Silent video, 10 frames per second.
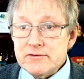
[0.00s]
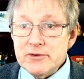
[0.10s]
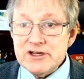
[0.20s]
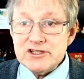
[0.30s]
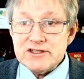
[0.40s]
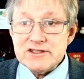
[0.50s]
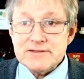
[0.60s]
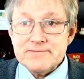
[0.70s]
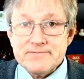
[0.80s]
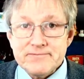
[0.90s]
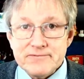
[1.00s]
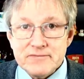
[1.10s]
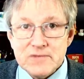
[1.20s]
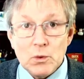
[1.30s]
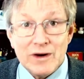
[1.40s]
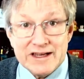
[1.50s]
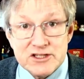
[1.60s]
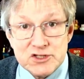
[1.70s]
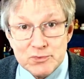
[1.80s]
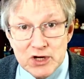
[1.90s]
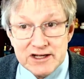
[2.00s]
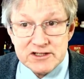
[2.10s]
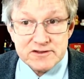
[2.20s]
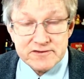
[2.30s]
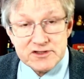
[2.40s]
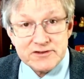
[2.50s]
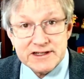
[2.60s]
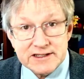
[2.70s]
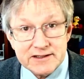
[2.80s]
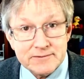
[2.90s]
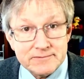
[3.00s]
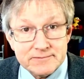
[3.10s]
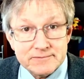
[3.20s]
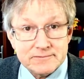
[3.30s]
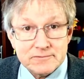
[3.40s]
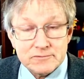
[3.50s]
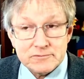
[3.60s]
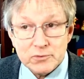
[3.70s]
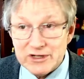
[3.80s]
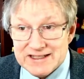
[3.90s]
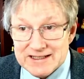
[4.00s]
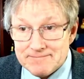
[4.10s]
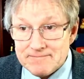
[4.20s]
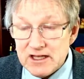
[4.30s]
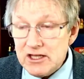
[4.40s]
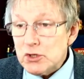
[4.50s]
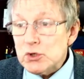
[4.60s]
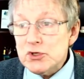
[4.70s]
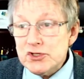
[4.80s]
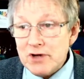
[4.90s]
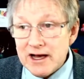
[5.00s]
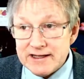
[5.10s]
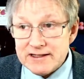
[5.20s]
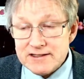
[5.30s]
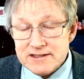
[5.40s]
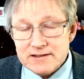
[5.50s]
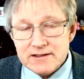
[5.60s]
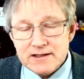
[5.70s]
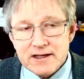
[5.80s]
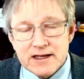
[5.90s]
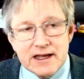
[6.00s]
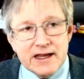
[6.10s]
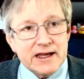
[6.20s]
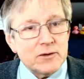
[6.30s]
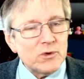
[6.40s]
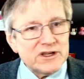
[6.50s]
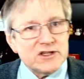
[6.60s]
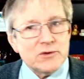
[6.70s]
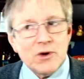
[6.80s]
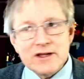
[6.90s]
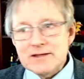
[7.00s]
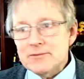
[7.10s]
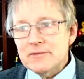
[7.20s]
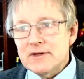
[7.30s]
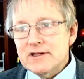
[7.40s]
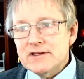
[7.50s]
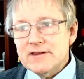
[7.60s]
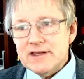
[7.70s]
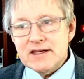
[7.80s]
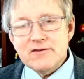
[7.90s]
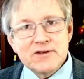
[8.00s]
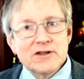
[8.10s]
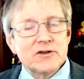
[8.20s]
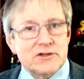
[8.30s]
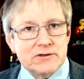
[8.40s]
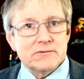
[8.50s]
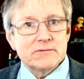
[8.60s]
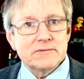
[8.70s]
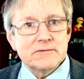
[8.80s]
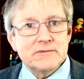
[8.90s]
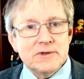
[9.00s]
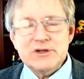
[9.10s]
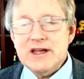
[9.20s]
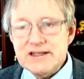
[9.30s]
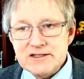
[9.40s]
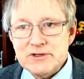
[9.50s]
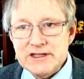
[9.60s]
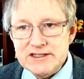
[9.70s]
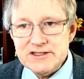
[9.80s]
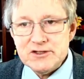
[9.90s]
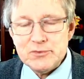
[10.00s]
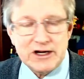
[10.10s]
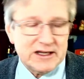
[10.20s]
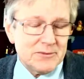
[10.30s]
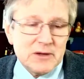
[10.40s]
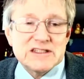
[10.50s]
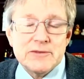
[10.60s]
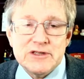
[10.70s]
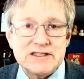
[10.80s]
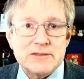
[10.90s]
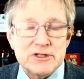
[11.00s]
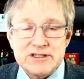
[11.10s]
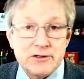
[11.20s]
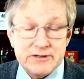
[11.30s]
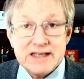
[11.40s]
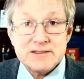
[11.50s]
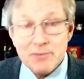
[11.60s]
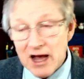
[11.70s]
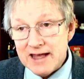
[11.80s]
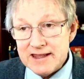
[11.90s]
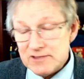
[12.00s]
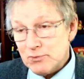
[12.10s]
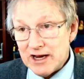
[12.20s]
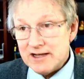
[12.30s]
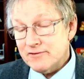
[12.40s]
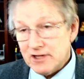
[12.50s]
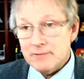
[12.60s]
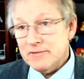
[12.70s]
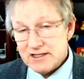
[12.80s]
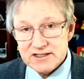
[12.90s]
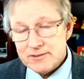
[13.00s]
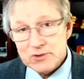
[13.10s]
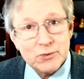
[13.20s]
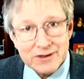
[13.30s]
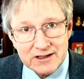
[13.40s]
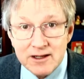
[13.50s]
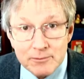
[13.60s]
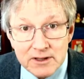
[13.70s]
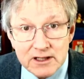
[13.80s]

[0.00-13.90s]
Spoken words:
questions. What is your product, service, or idea? What is it? Who's your audience? And what do you want them to think, feel, or do as it relates to your product? It might be something as simple as, yes, buy this brand of gum next time you want gum.